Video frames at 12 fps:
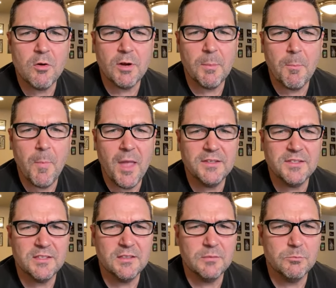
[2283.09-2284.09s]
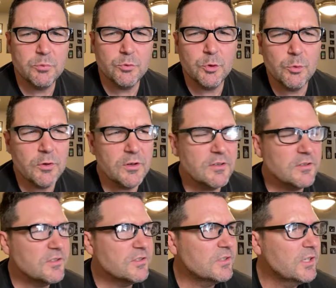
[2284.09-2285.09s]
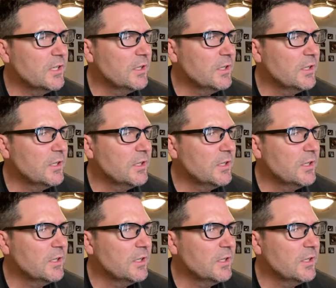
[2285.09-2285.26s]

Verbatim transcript: We got Mets and Brewers.